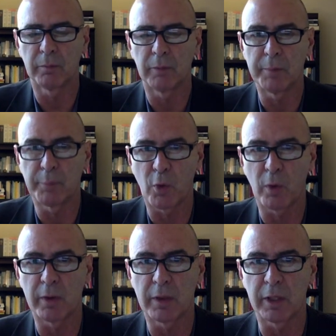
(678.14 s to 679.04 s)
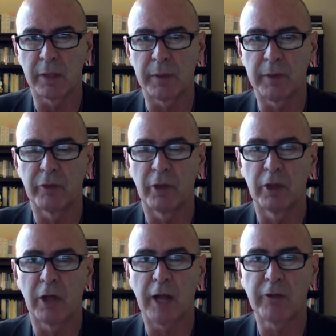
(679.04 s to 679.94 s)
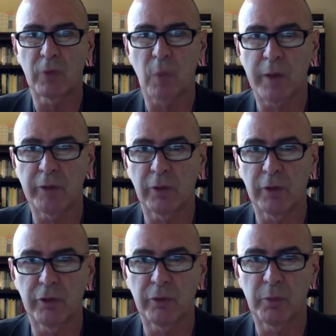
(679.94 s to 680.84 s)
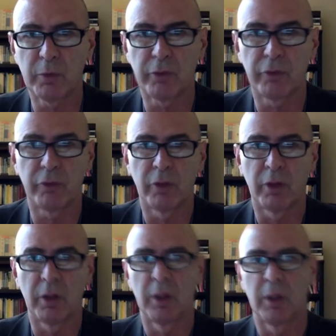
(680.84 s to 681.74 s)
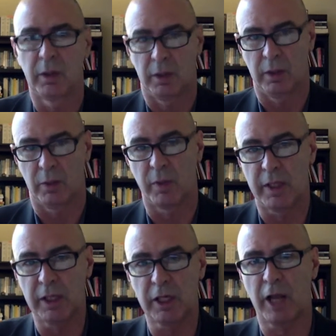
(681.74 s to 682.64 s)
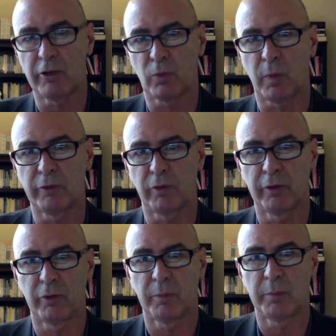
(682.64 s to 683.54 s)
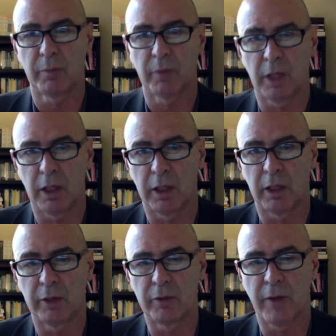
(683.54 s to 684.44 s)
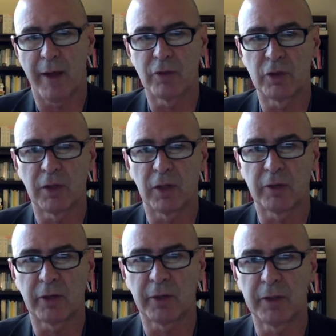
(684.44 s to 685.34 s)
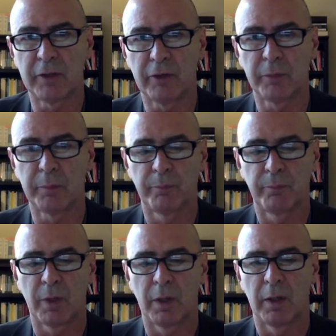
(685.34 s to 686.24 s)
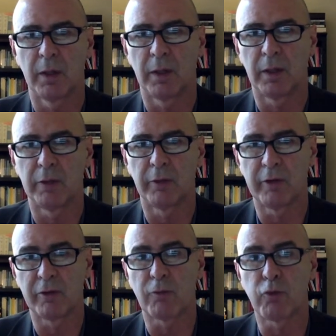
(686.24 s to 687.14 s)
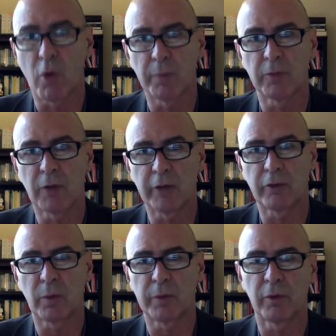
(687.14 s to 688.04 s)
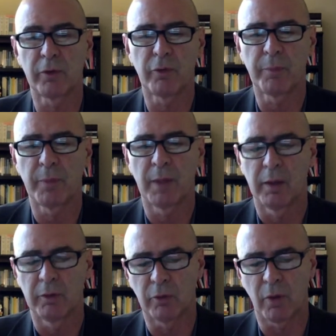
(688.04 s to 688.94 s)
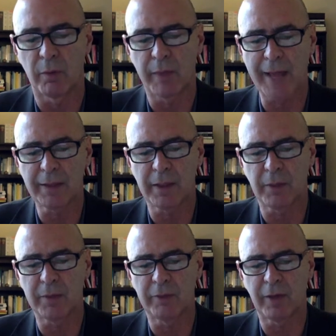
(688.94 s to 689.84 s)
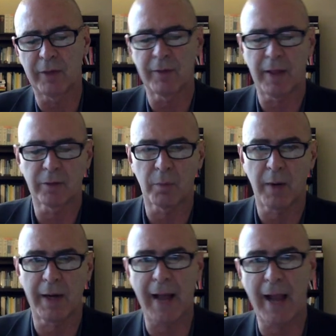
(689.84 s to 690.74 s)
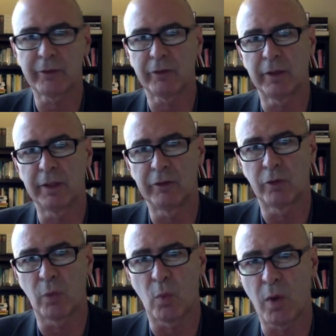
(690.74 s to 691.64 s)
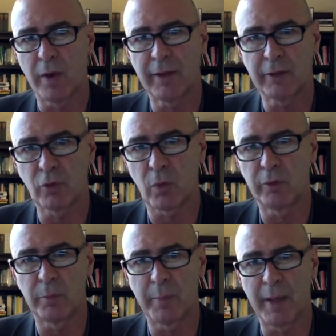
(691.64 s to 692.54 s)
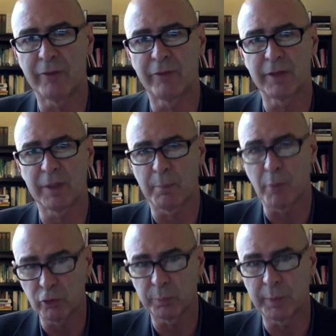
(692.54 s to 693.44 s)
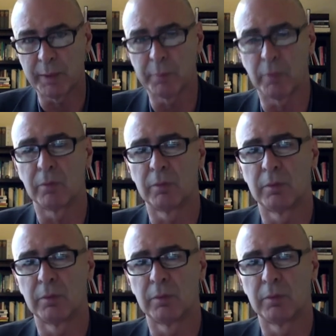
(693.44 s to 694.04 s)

important theories, consequentialism, which is within consequentialism, you have utilitarianism, is a form of consequentialism. So that theory says that the right action is the one that's going to benefit the most people.